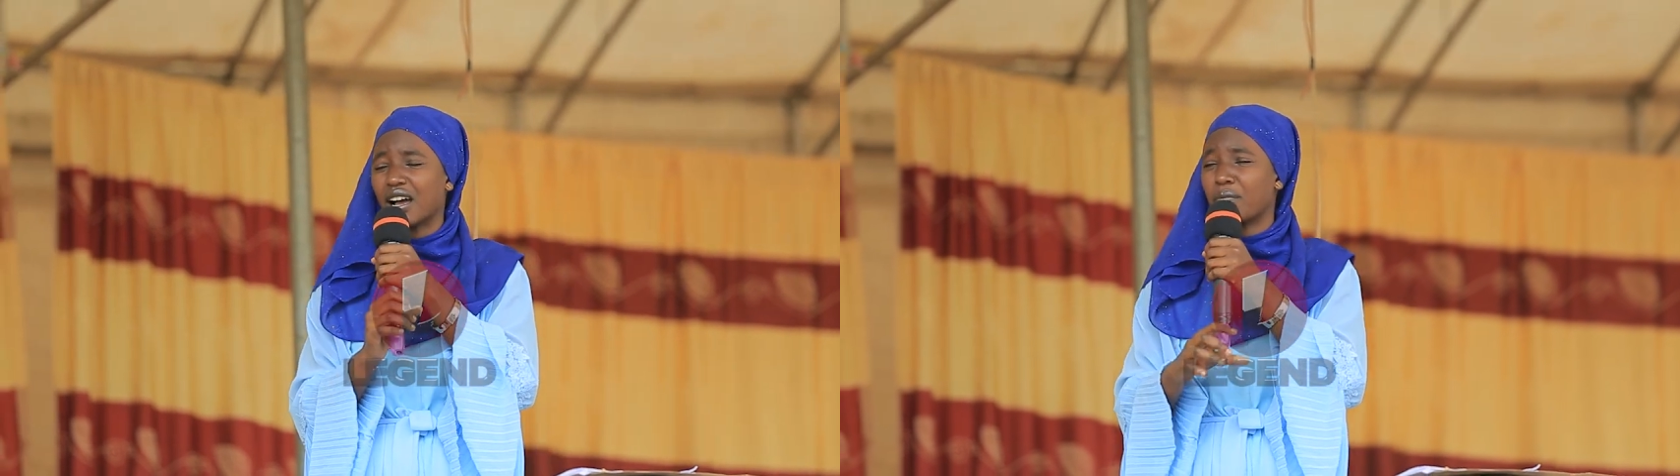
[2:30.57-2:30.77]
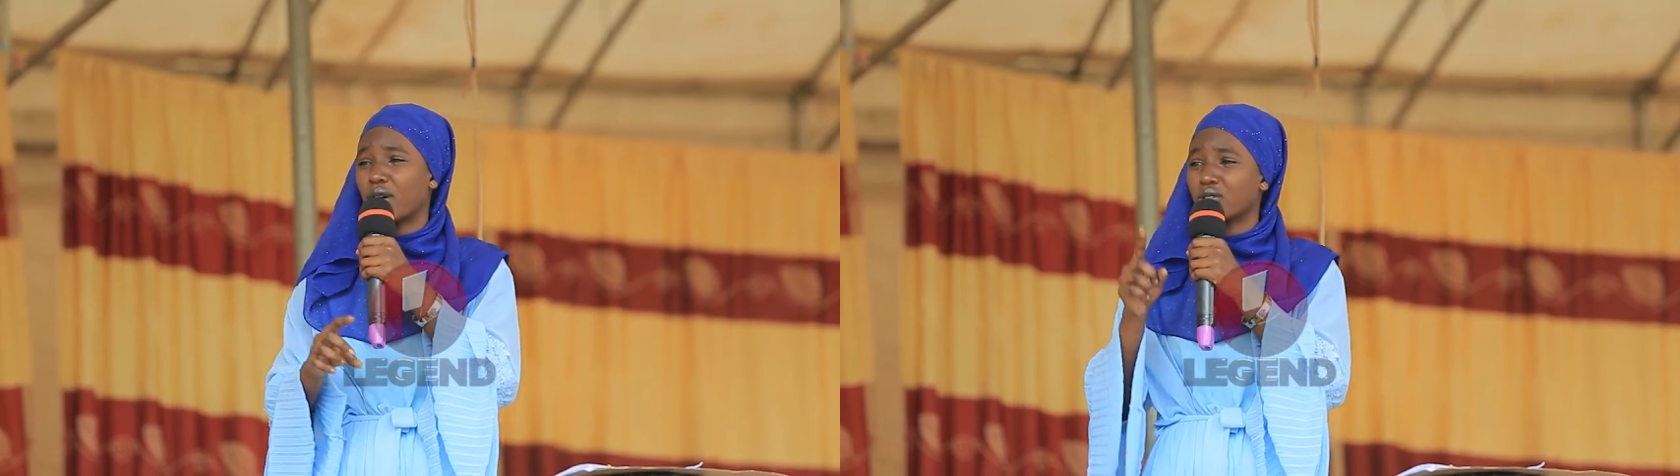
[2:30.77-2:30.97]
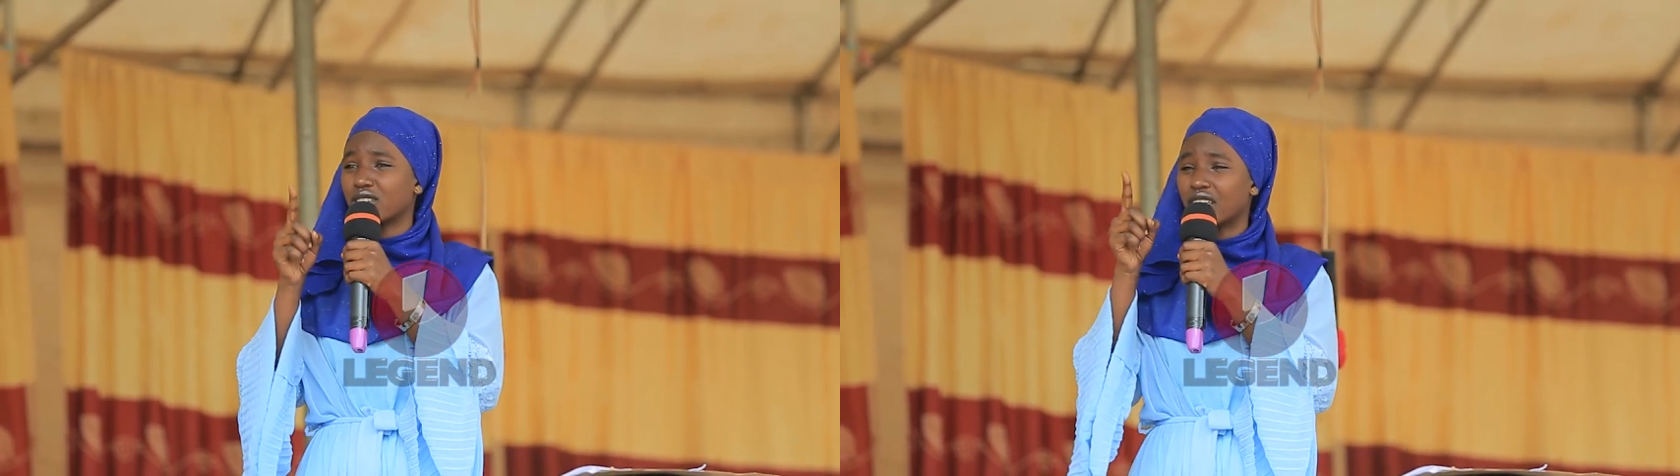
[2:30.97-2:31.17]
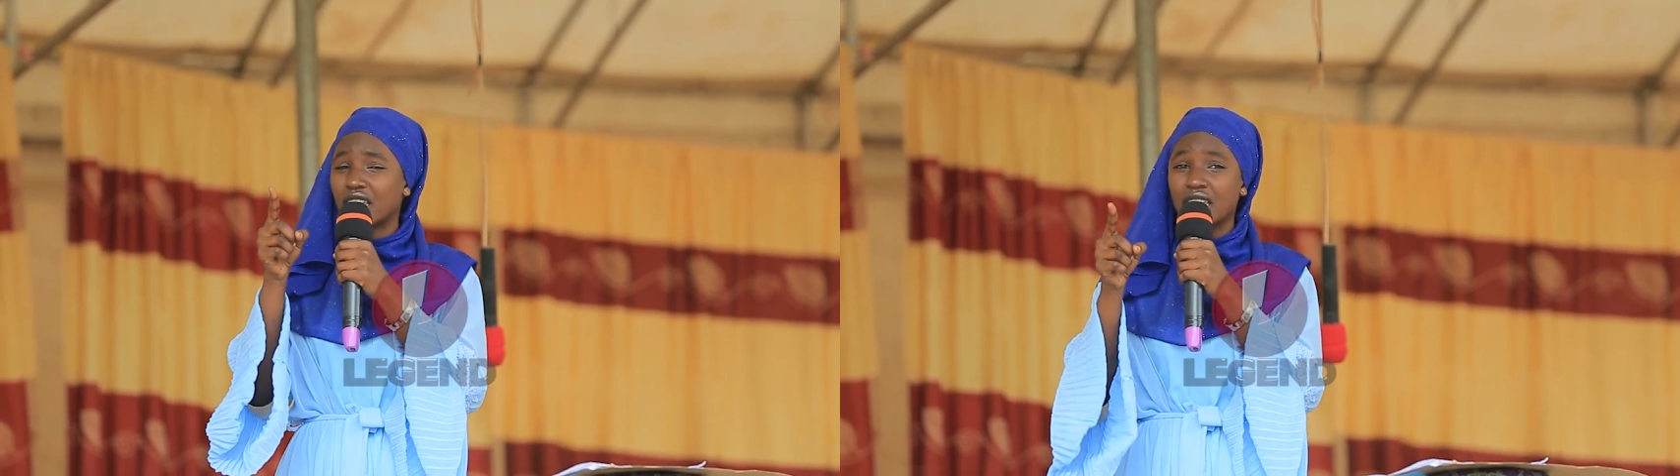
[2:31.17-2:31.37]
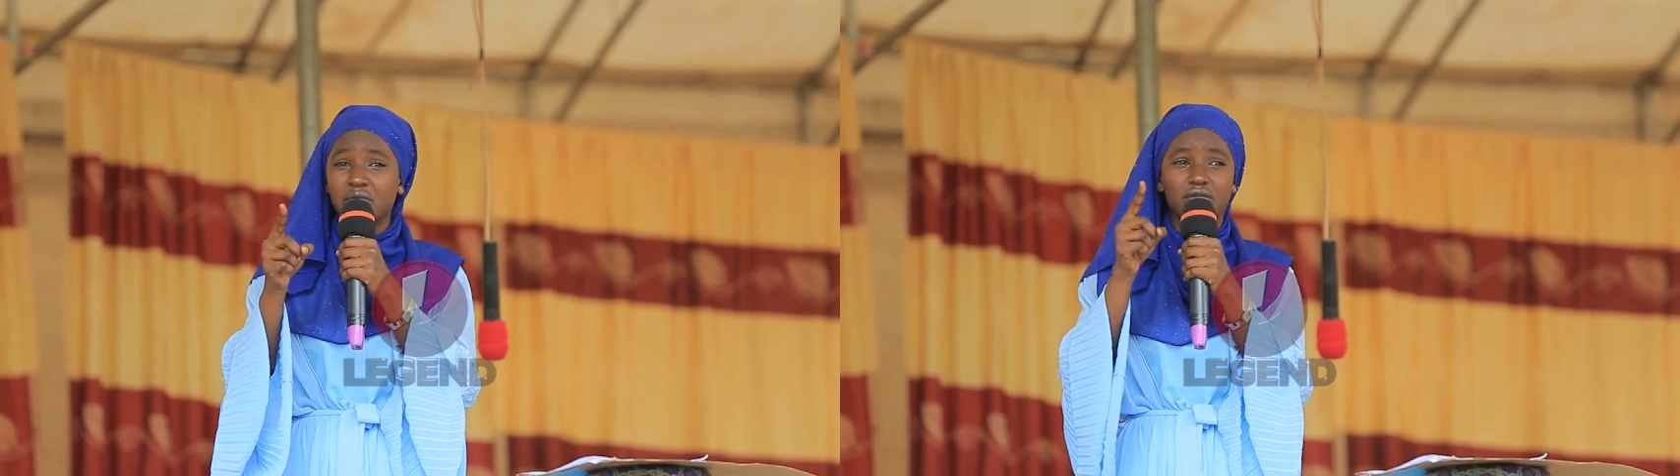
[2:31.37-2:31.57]
about
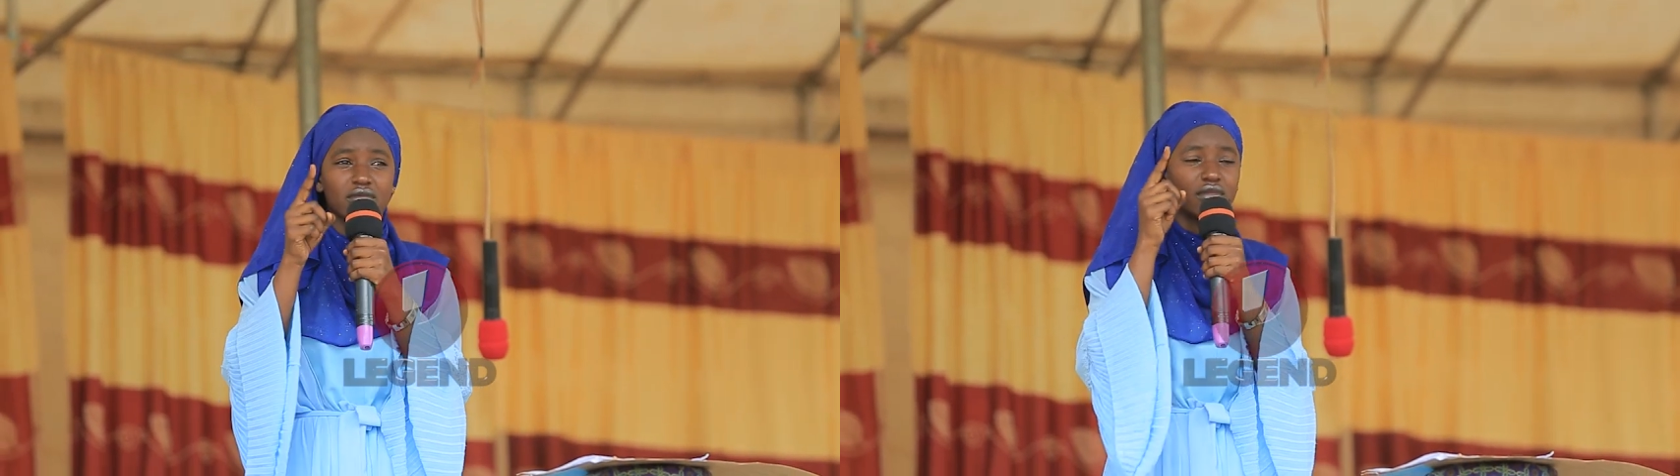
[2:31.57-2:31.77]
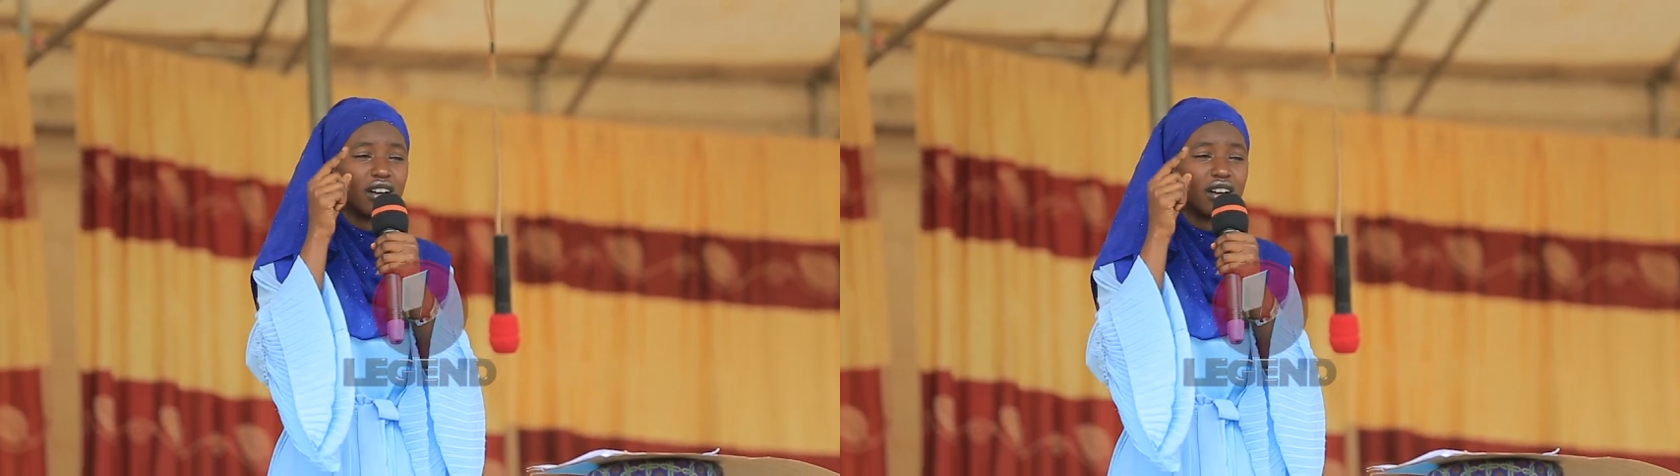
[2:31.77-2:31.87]
him